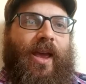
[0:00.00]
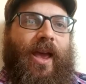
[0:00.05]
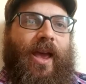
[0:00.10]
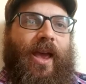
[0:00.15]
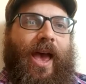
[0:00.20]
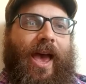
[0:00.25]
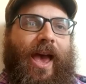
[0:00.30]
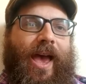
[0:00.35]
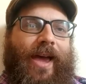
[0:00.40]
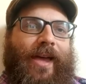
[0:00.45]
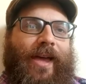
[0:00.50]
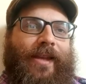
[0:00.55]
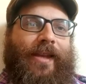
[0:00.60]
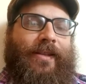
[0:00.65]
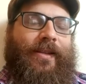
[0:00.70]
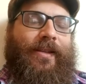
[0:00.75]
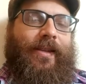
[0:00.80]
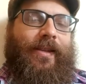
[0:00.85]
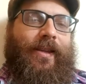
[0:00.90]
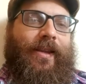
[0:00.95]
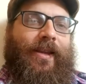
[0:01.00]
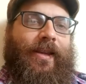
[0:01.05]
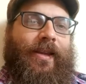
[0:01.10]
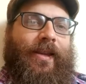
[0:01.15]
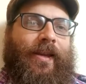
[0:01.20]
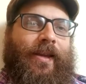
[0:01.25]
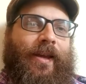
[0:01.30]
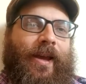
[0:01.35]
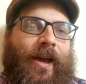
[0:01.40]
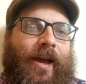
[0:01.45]
and
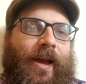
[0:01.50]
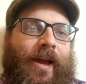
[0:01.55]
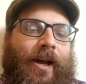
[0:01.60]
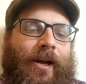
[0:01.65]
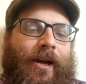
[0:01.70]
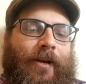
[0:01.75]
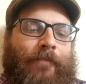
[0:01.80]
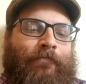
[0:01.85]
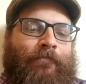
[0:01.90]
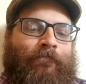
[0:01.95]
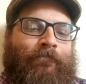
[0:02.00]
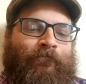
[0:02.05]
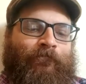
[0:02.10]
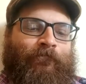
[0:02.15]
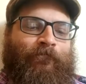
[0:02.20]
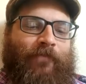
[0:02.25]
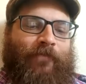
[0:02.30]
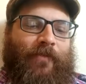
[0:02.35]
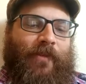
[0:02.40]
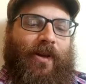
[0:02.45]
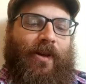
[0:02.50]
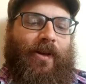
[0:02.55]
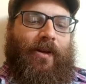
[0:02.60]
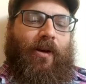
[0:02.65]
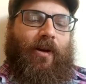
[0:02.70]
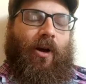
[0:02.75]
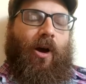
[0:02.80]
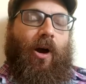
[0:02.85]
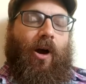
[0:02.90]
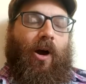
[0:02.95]
the um,
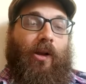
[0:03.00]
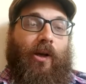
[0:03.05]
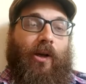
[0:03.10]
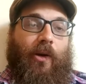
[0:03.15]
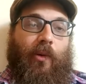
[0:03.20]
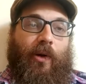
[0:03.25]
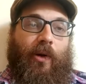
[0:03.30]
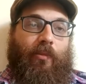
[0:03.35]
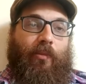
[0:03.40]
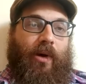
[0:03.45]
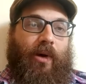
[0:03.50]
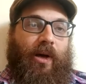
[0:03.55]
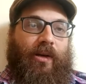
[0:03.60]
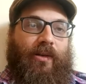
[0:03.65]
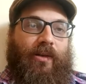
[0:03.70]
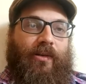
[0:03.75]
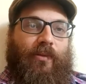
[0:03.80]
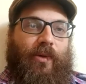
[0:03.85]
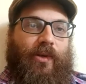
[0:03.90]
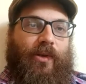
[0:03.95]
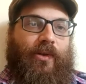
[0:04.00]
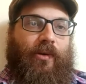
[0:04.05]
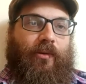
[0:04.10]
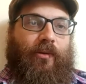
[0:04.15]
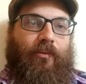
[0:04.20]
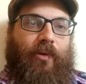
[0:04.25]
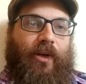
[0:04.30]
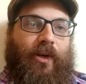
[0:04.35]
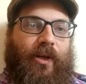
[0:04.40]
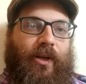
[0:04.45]
harlequin bugs, which are
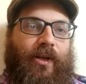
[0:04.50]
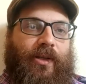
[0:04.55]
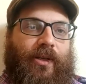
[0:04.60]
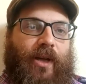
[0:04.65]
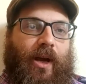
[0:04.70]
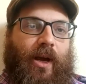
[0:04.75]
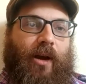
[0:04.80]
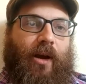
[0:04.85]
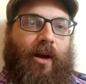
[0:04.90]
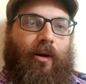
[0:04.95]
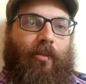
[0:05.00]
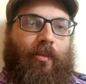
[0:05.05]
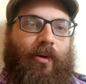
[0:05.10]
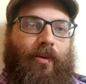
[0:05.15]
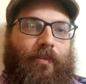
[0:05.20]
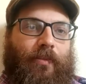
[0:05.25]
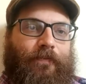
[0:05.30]
oh, really terrible.